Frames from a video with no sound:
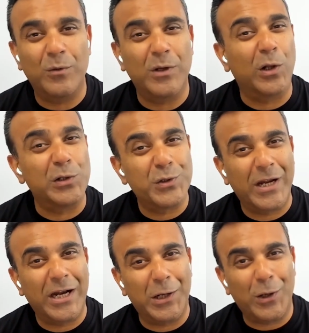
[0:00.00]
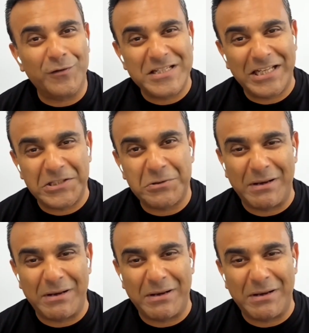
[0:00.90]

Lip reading: We also get a lot of sales